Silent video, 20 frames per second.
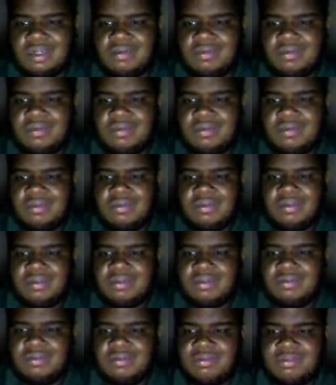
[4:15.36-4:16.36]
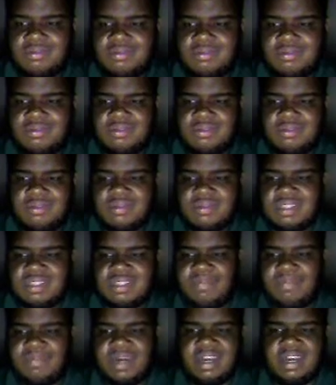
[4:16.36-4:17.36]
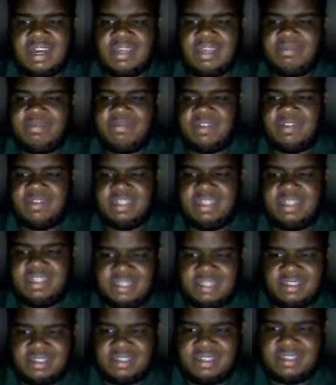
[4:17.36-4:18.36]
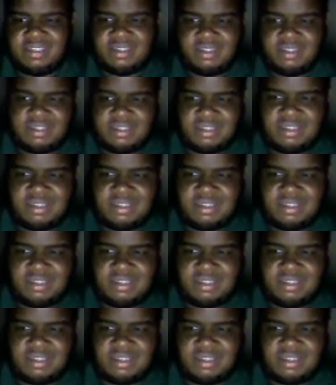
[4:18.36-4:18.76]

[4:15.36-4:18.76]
we will stop by and play this thing,